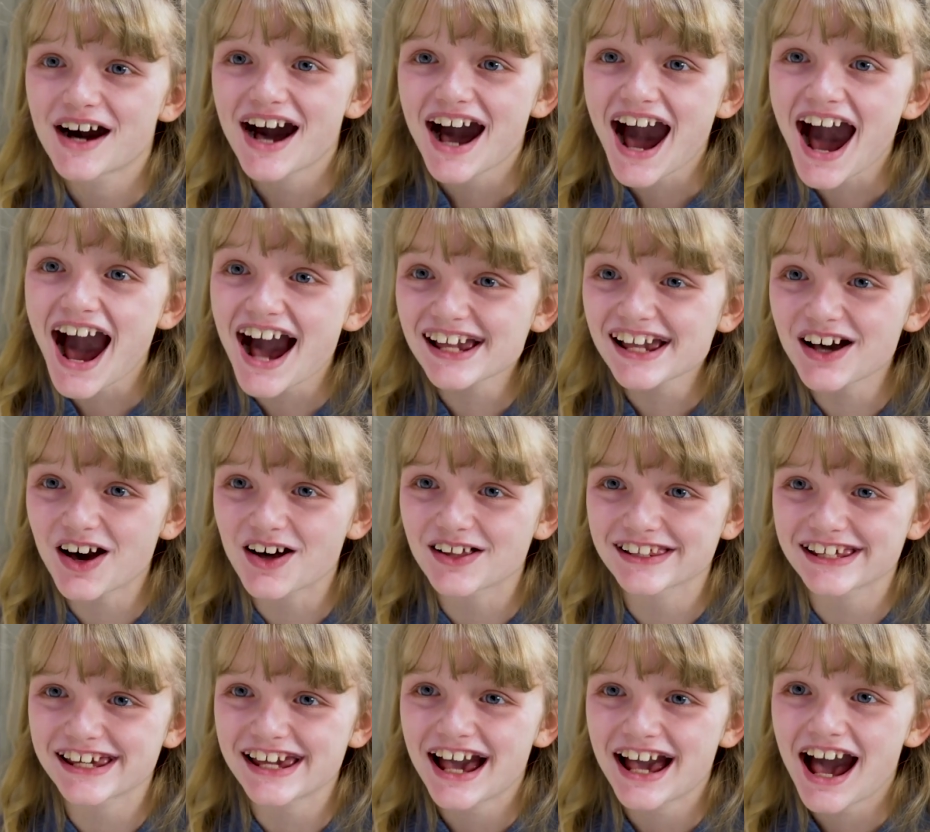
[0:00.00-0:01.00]
Hi,
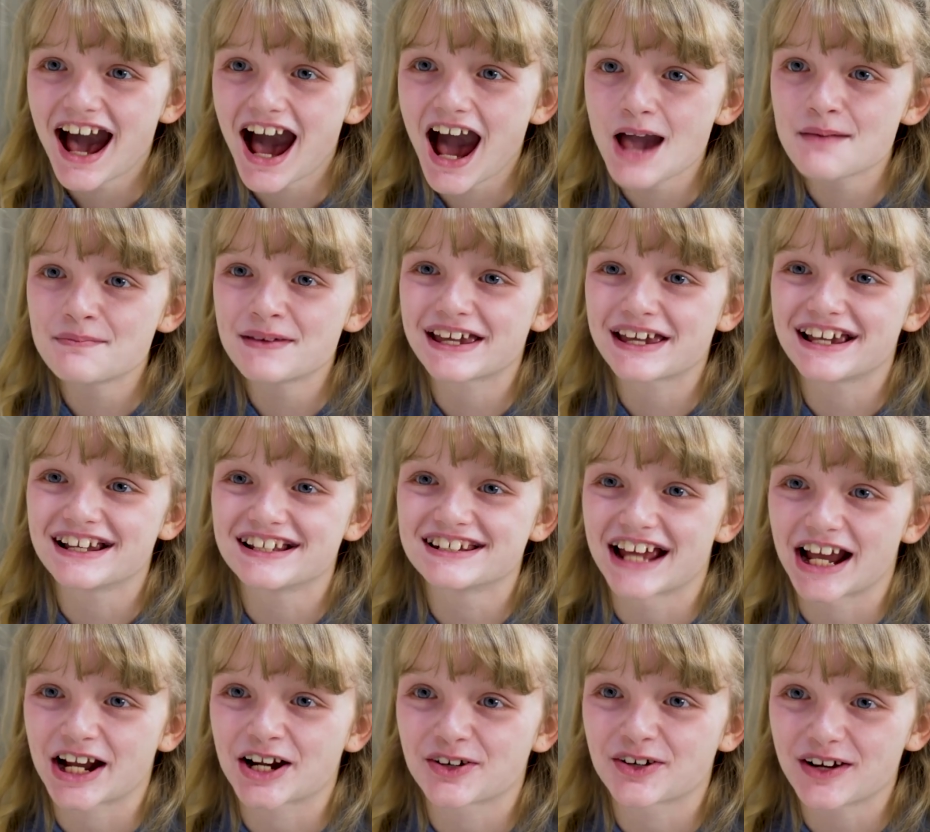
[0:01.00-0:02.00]
Ollie. I'm making
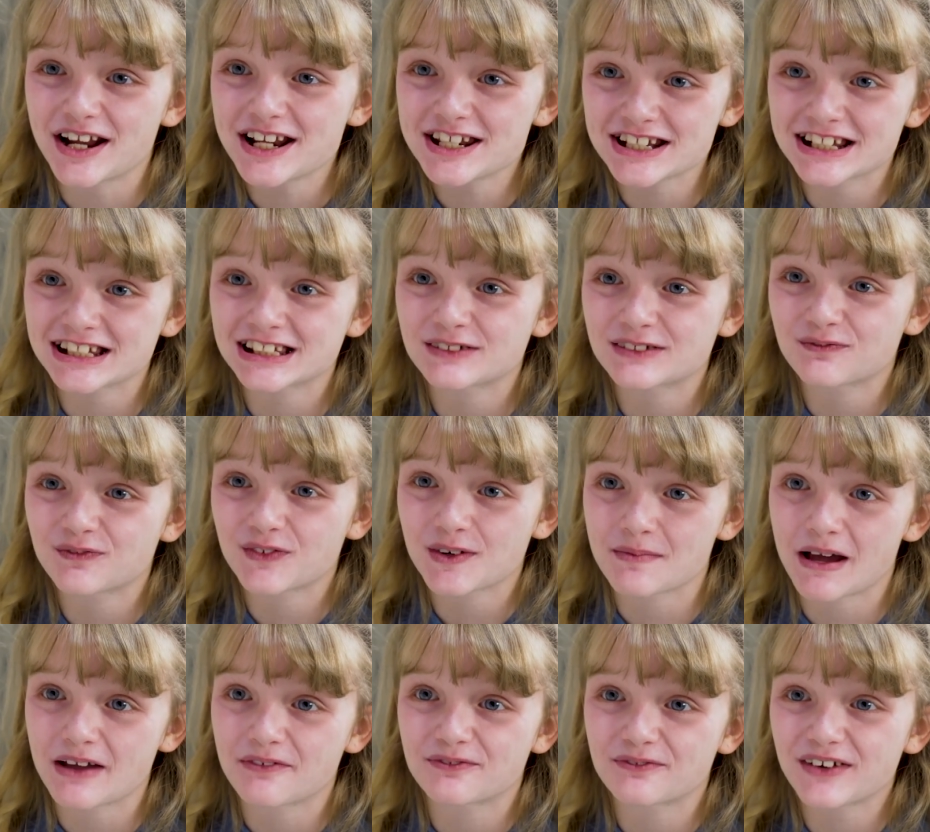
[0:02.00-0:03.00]
decorations for
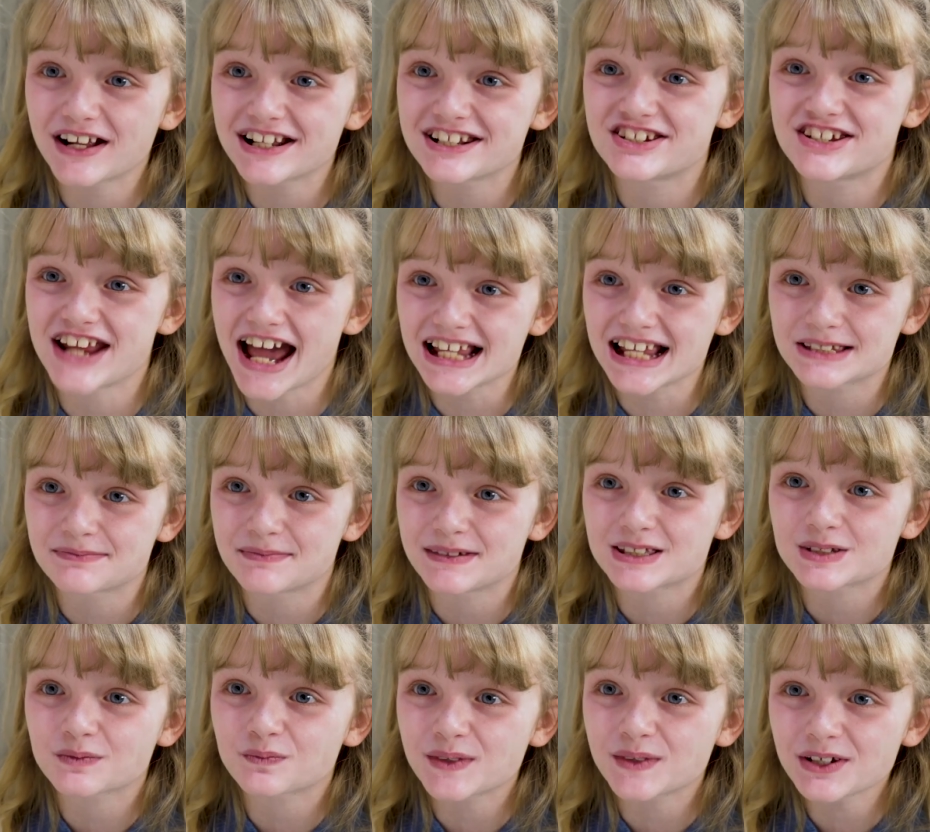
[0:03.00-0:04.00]
my friend
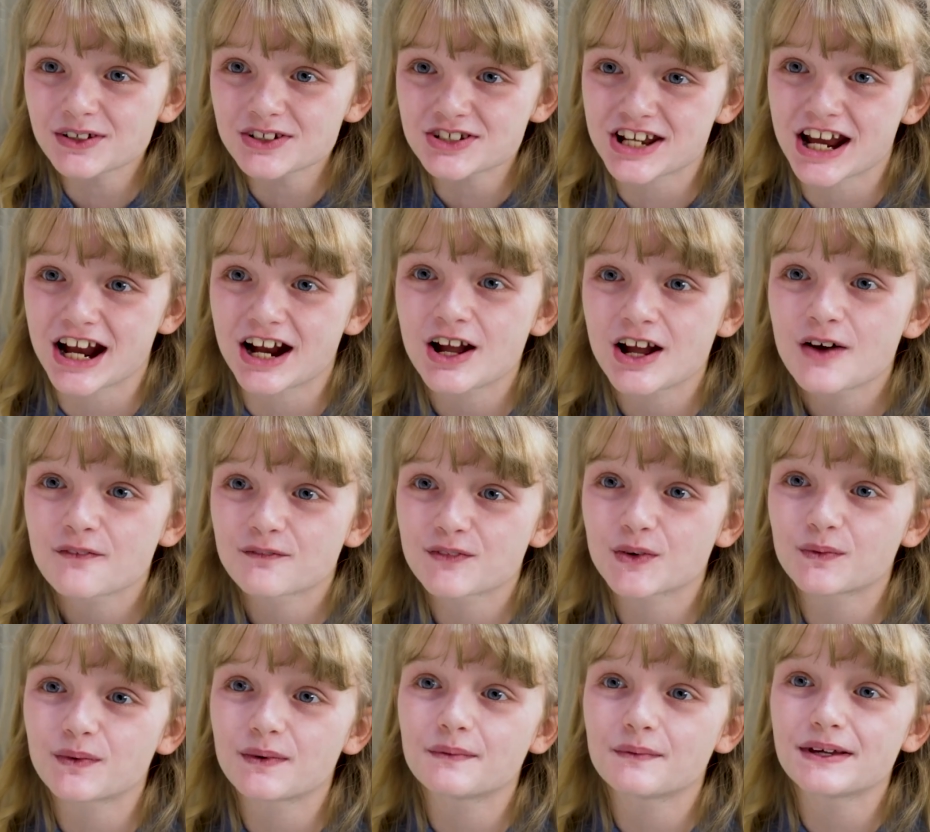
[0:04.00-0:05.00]
Jasmine's wheelchair for
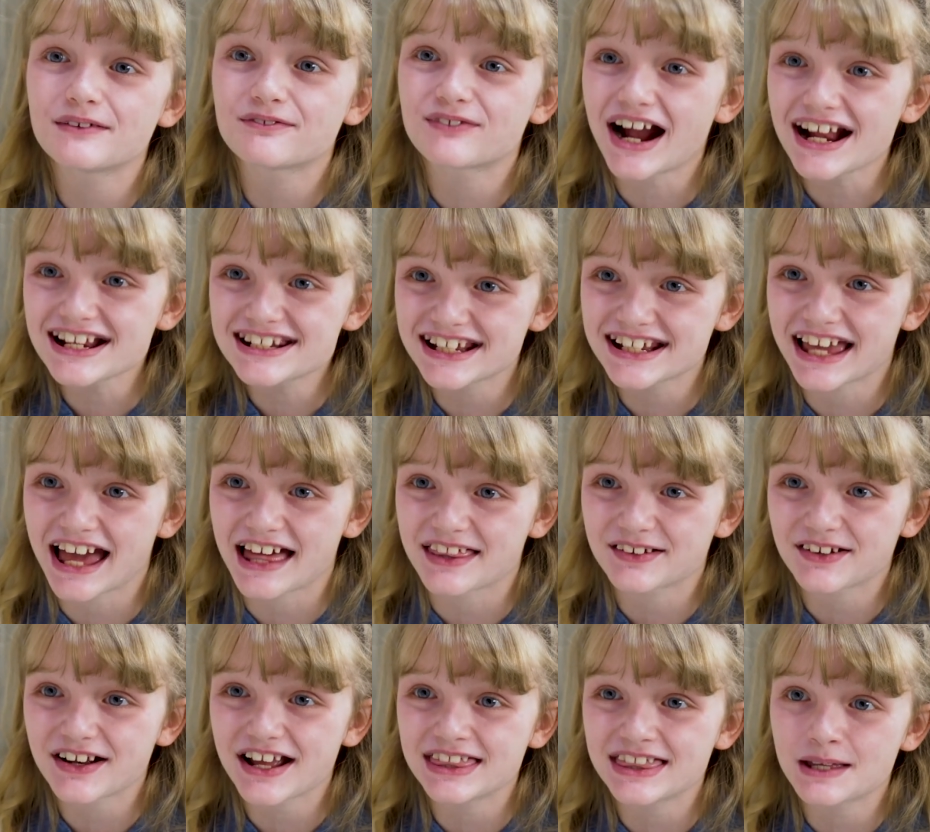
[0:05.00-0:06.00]
when we ride
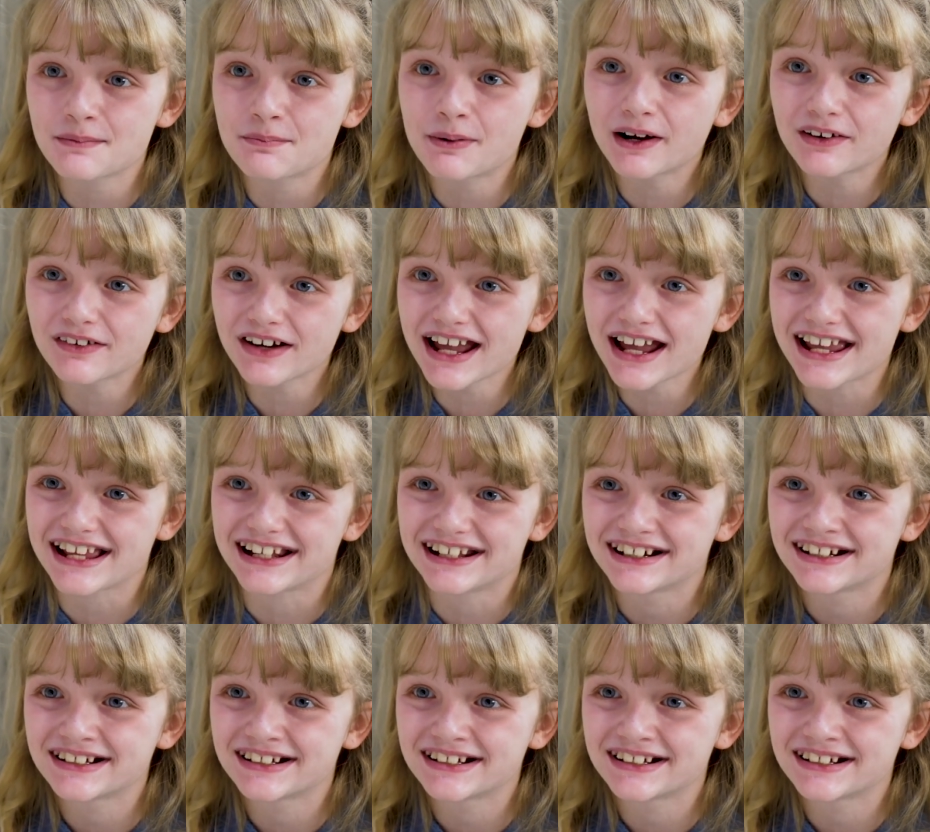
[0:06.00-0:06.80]
together in the parade.